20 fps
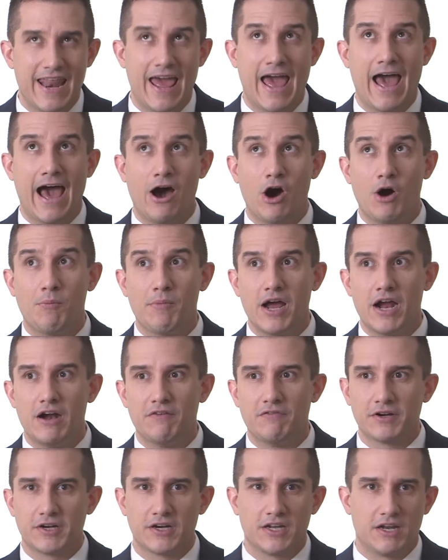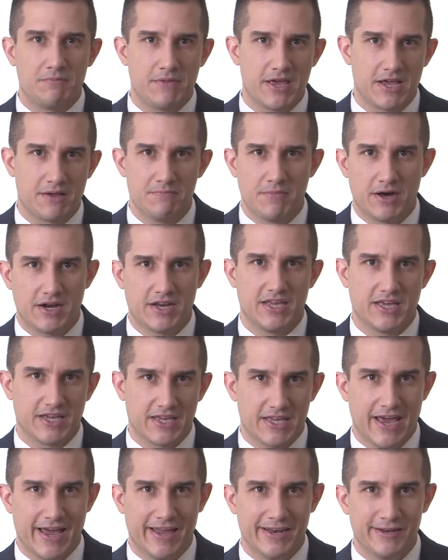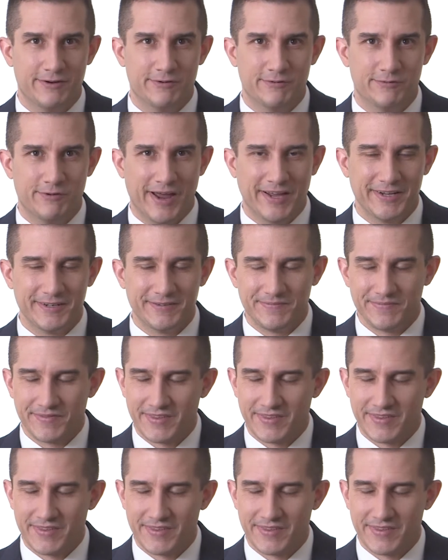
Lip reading: How am I ever going to make money again, right?